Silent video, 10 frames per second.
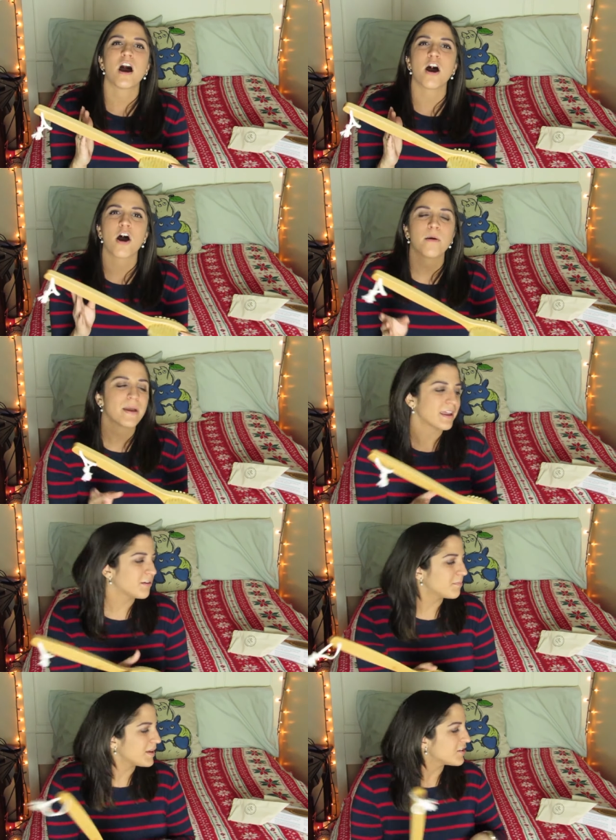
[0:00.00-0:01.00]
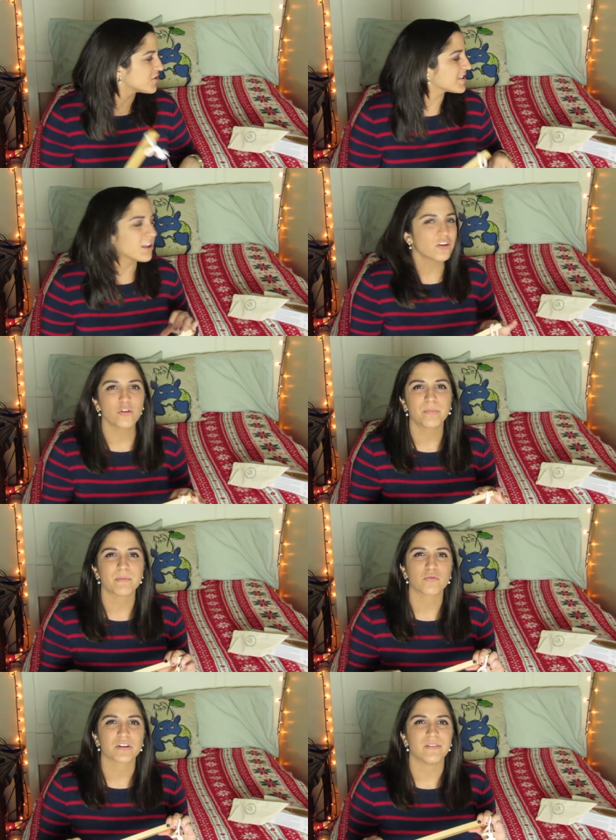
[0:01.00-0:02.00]
um, and it'd be just a little
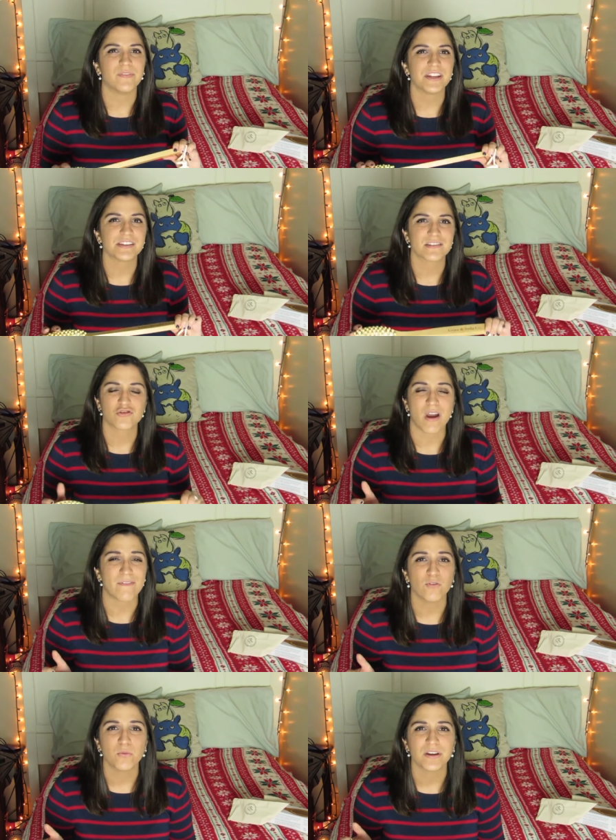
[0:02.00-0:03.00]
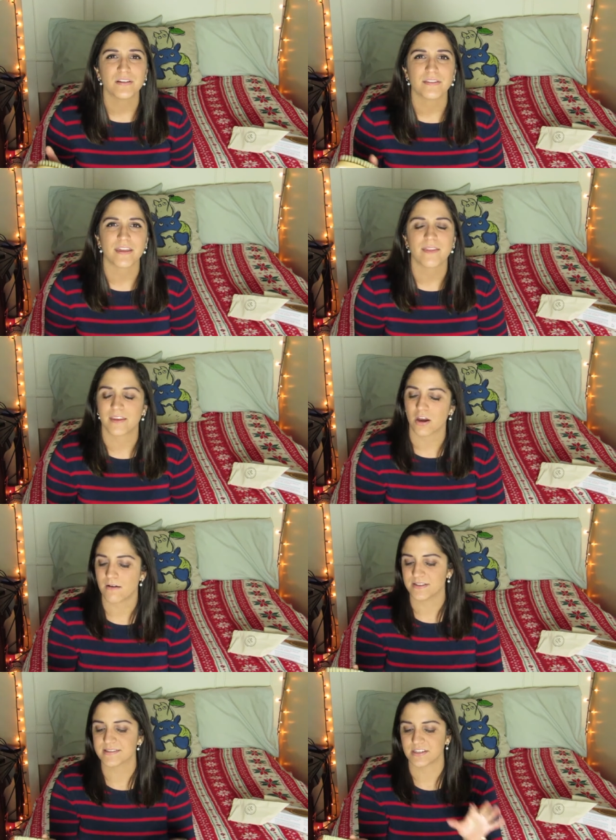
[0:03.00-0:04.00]
bit more convenient to travel with and then
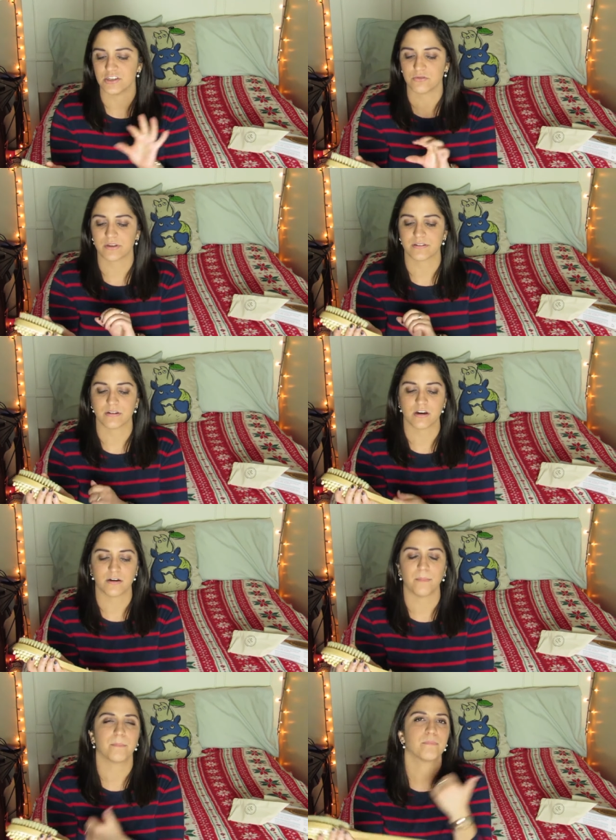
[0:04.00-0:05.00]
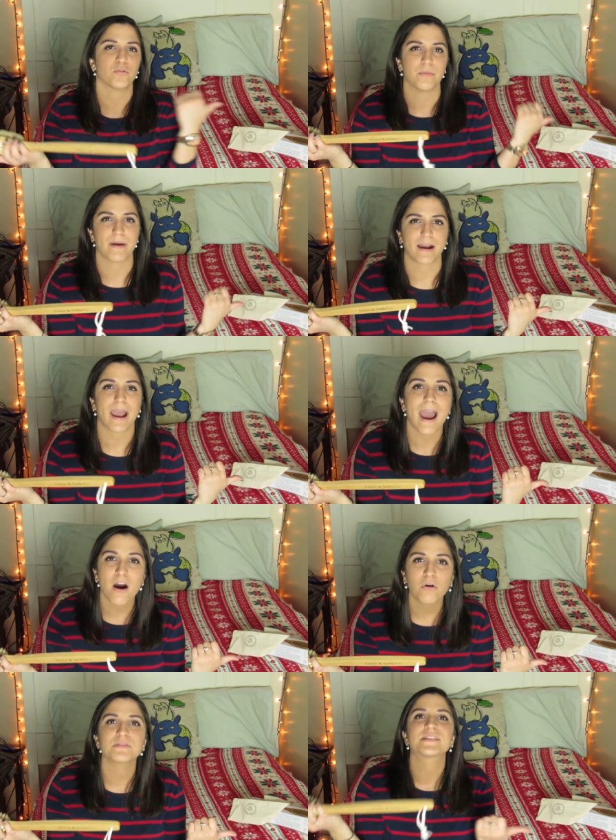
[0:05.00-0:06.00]
obviously you can um, pull it back
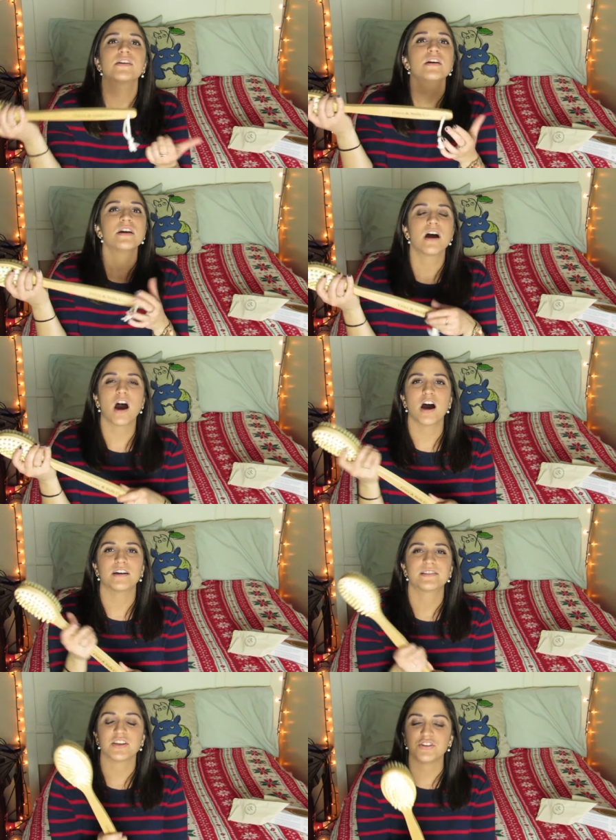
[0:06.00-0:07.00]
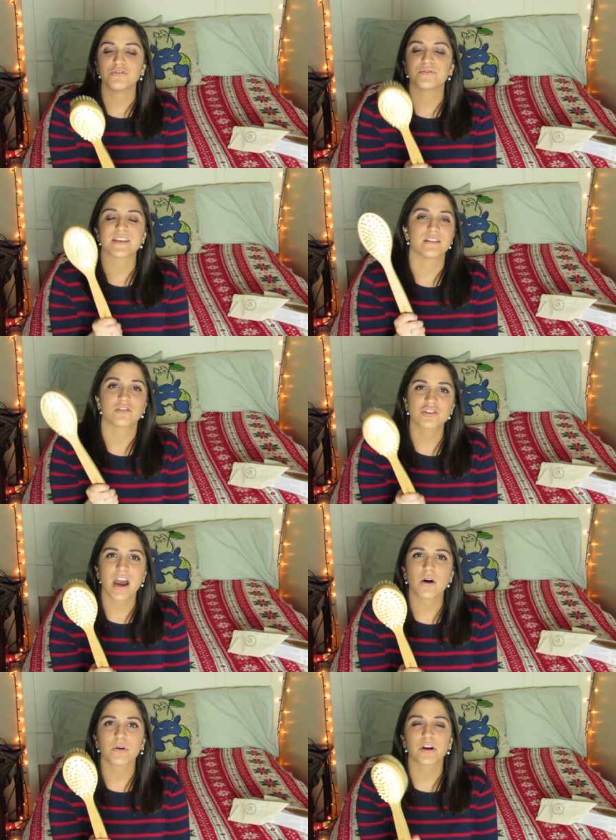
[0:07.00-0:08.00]
out uh, to use in the
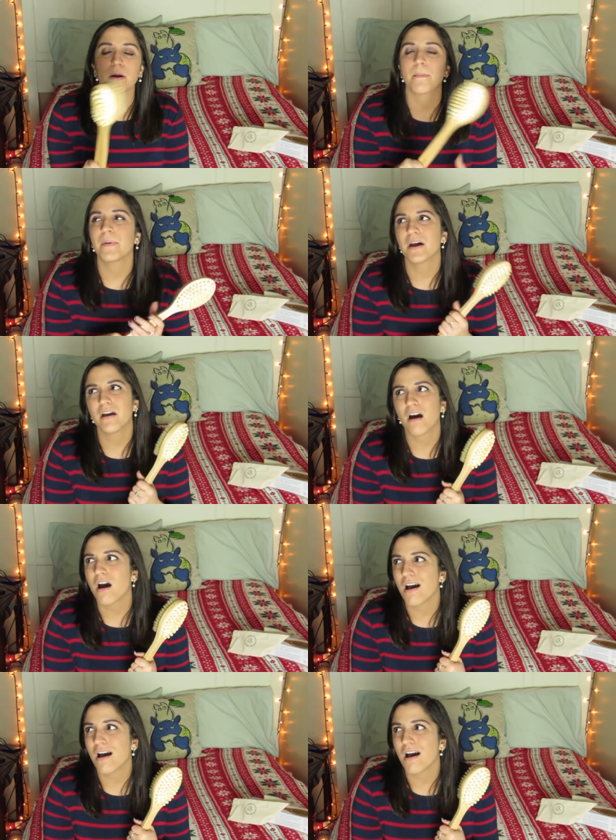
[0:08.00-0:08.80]
shower but